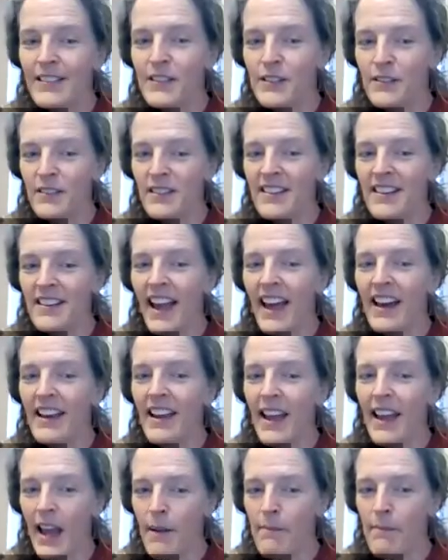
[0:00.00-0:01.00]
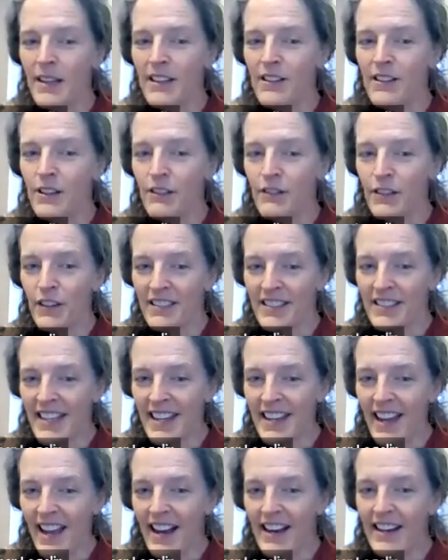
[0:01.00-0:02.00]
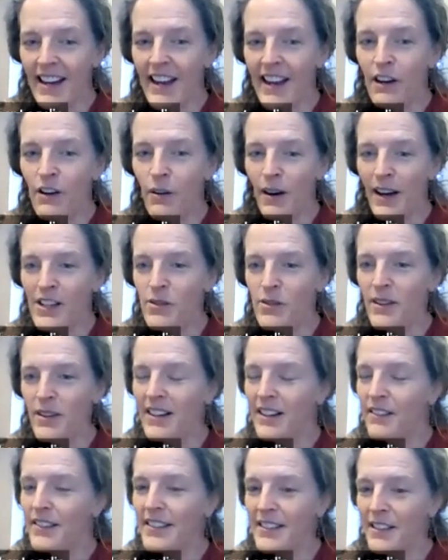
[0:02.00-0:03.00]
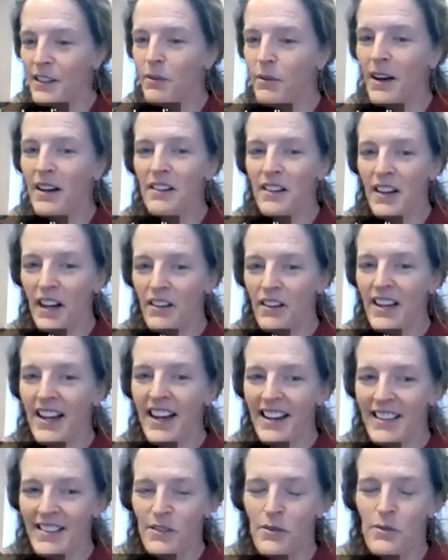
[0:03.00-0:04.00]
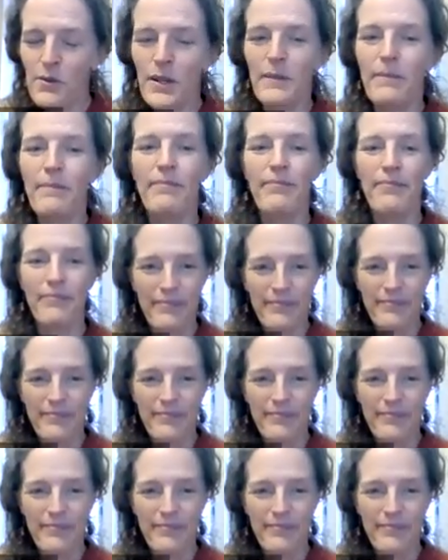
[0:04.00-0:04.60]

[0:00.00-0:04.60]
a student at Hamline University and a graduate of Stillwater Area High School.